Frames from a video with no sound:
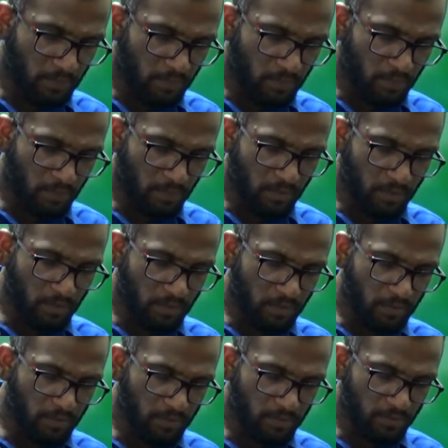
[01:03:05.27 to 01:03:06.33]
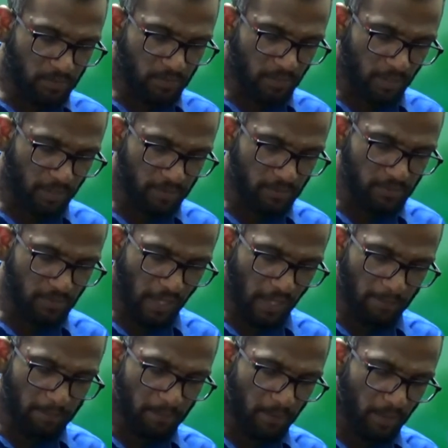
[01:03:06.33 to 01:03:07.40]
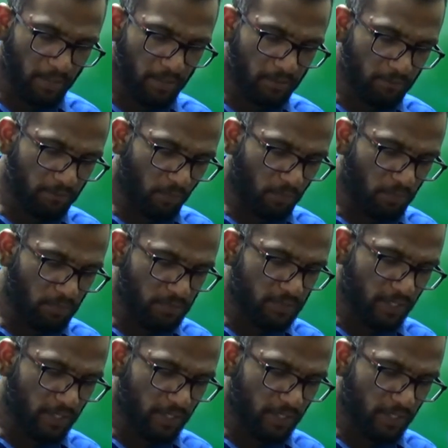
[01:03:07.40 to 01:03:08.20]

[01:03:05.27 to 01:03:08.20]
That is applying a force